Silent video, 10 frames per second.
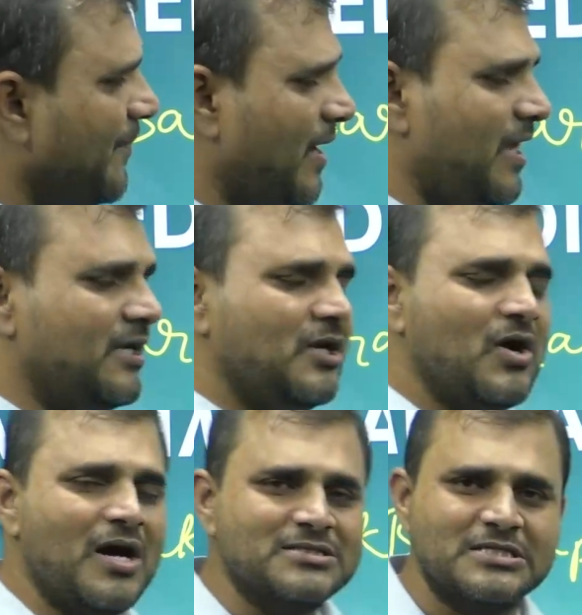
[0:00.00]
main
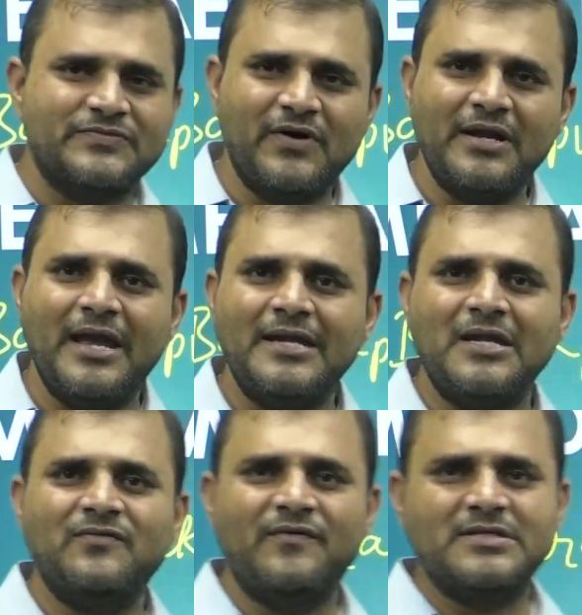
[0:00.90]
causes for
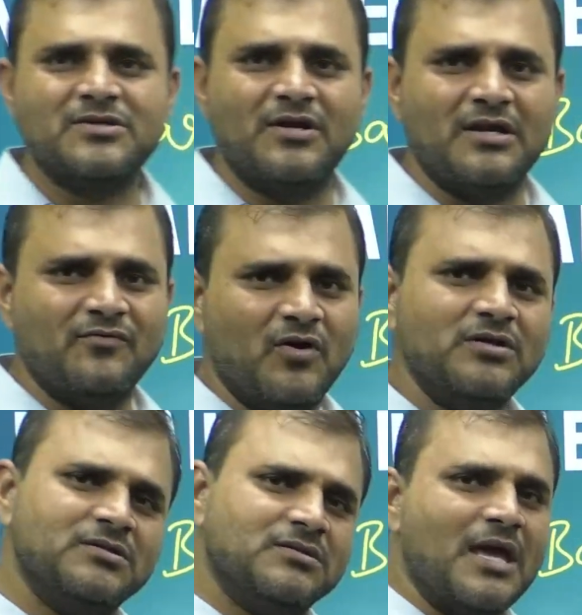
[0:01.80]
1857 revolt.
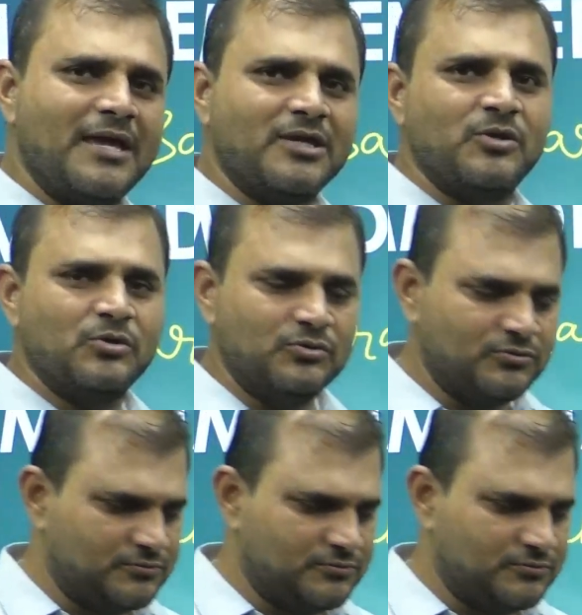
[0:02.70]
Thank you.